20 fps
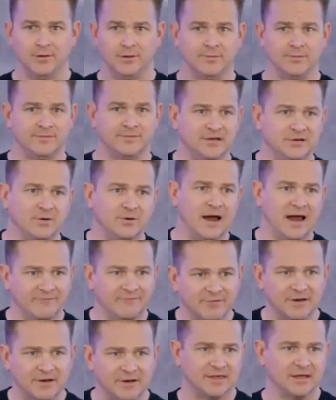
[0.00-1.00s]
They do
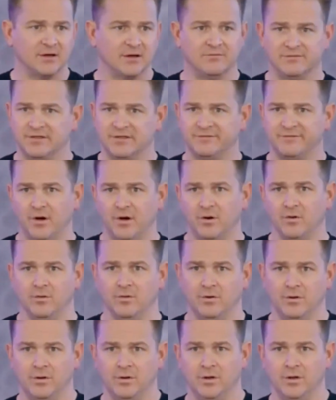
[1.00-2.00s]
everything over the phone.
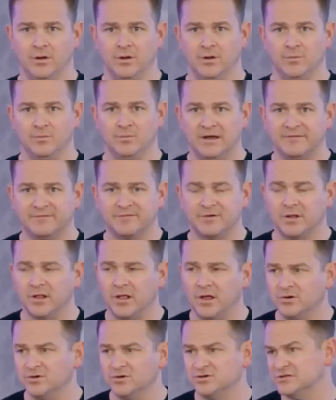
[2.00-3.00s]
We have
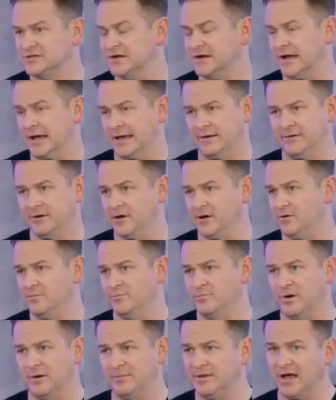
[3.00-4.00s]
closed, I don't know,
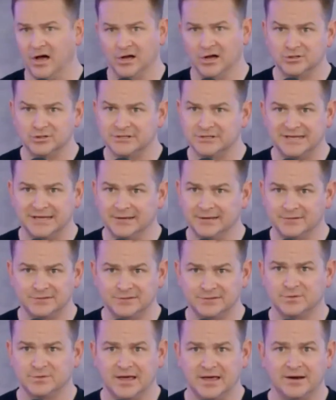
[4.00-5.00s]
probably 100 deals
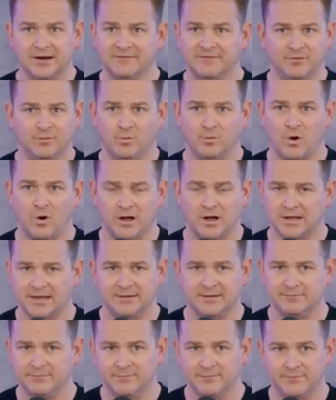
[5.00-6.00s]
without ever walking
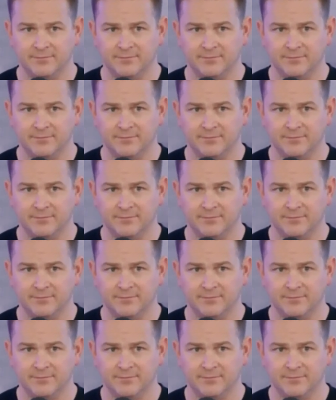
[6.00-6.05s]
them.